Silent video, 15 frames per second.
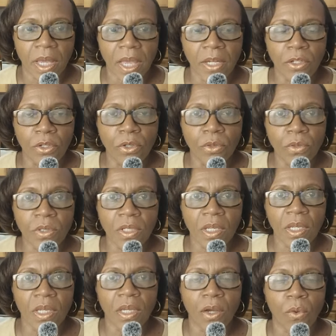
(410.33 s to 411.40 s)
and
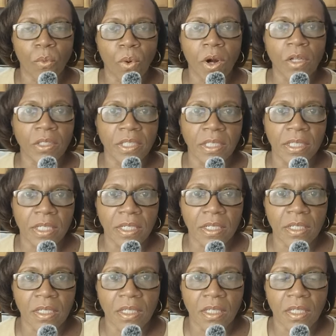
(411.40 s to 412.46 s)
using
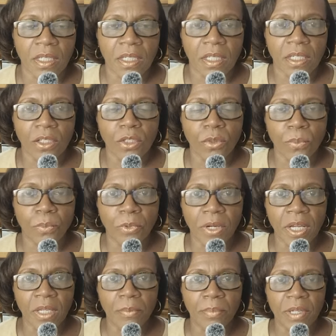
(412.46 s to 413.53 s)
worldliness to
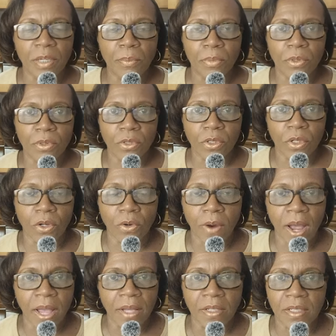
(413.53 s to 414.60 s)
bring people to
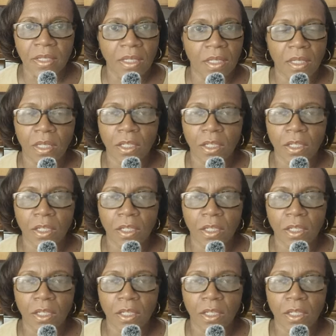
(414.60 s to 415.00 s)
Christ,